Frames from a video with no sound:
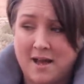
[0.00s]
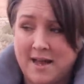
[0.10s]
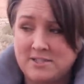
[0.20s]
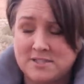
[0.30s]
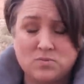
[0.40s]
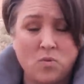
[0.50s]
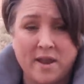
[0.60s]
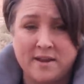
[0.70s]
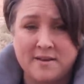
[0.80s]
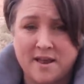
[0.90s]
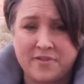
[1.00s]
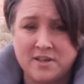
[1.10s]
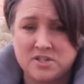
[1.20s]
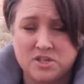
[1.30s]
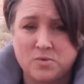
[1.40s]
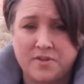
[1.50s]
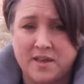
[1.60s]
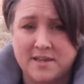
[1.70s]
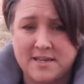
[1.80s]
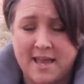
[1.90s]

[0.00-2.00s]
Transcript: I just wanted nothing to do with it.